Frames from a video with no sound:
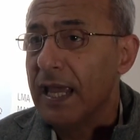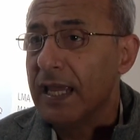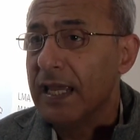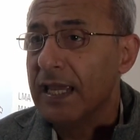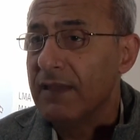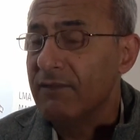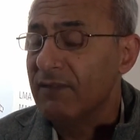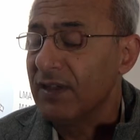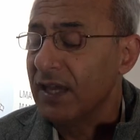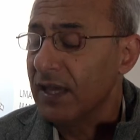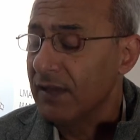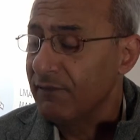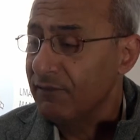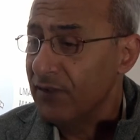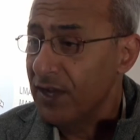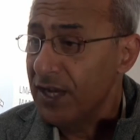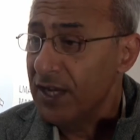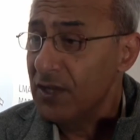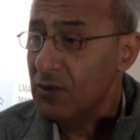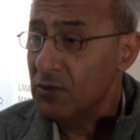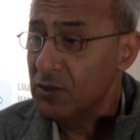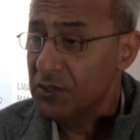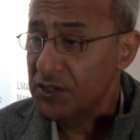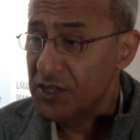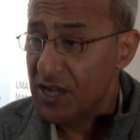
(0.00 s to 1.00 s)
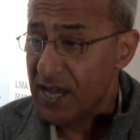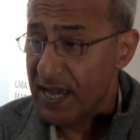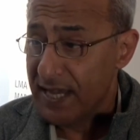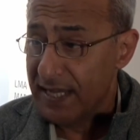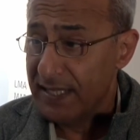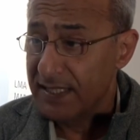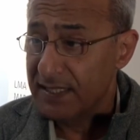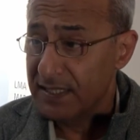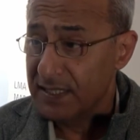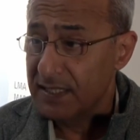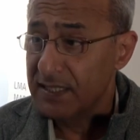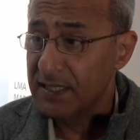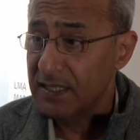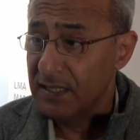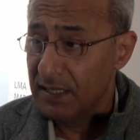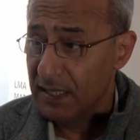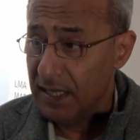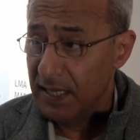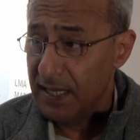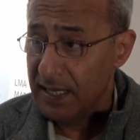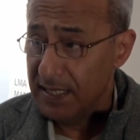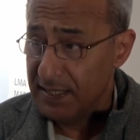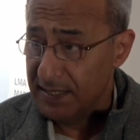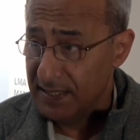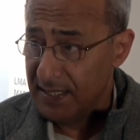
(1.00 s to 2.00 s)
giving a very good tight
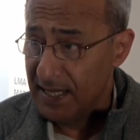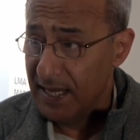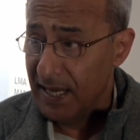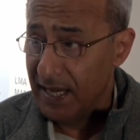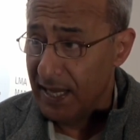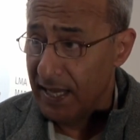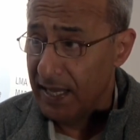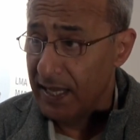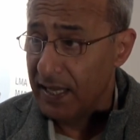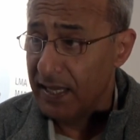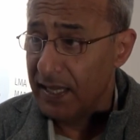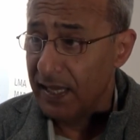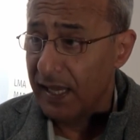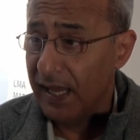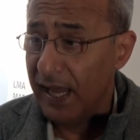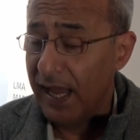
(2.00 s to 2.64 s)
sealing